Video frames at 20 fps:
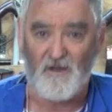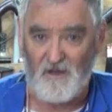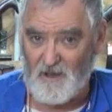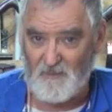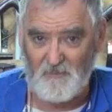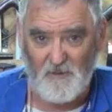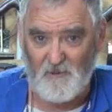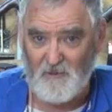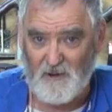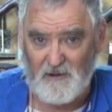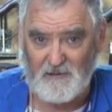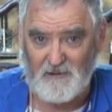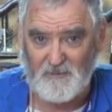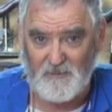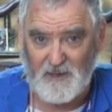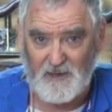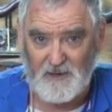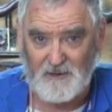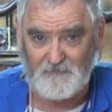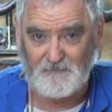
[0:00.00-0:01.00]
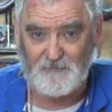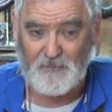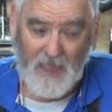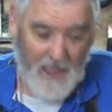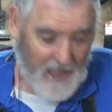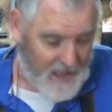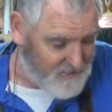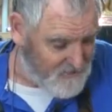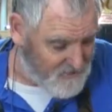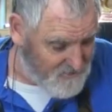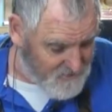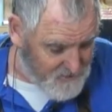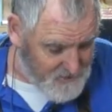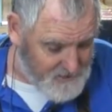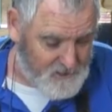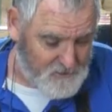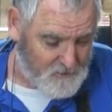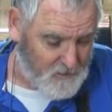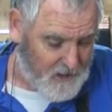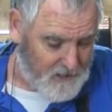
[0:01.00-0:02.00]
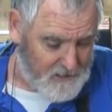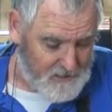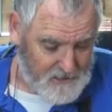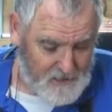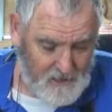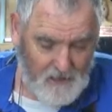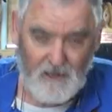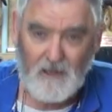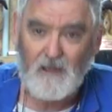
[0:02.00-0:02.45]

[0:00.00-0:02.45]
I'm not worried about it. And this one,